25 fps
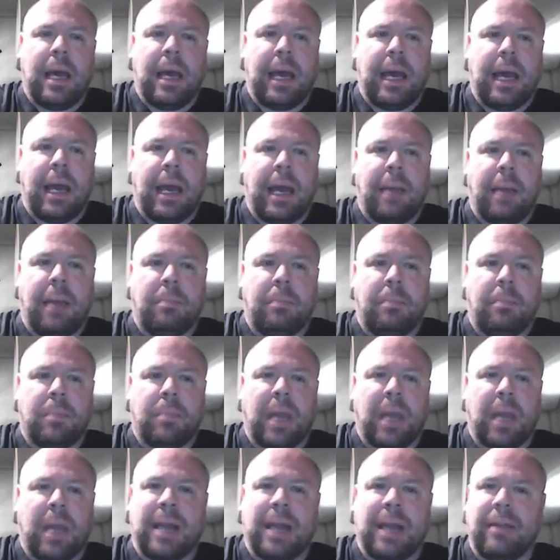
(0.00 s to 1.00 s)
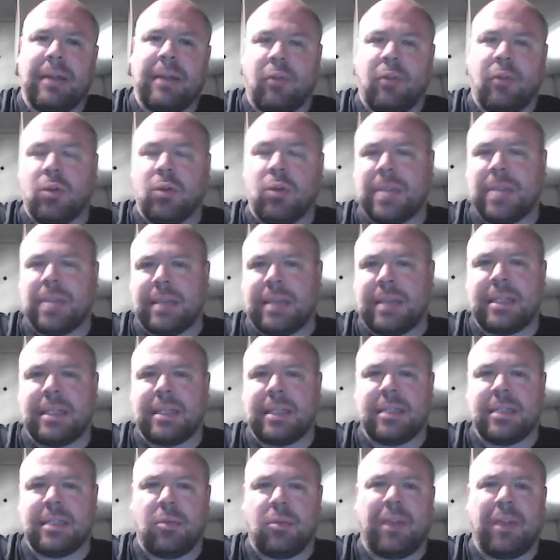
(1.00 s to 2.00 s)
And, of course, that
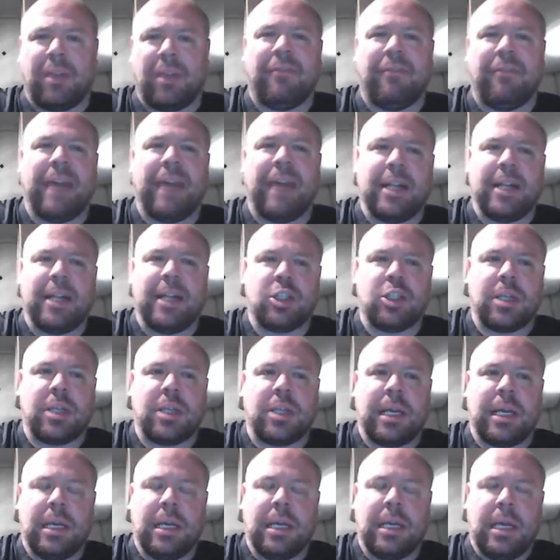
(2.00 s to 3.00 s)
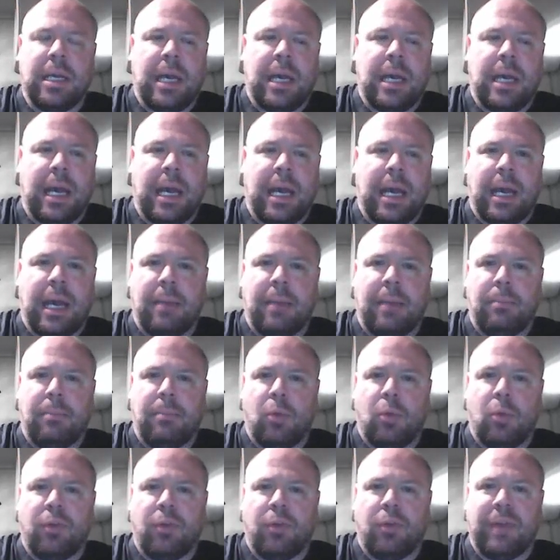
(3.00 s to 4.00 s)
system will eventually
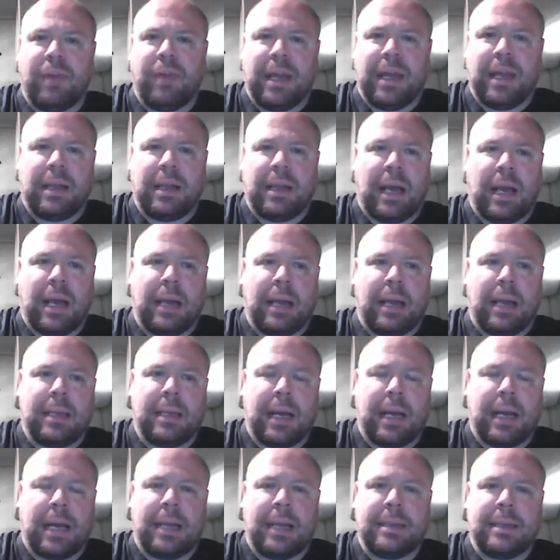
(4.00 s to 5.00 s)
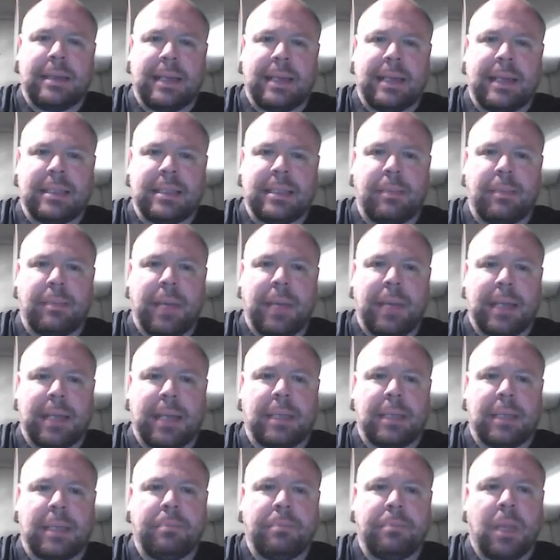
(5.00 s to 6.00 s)
move inland and
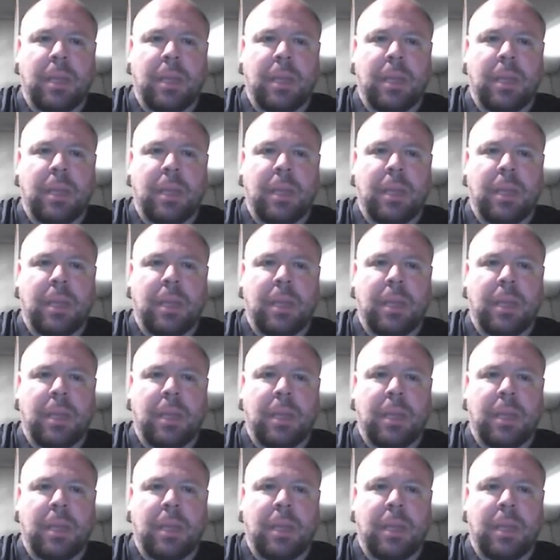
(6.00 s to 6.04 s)
dissipate.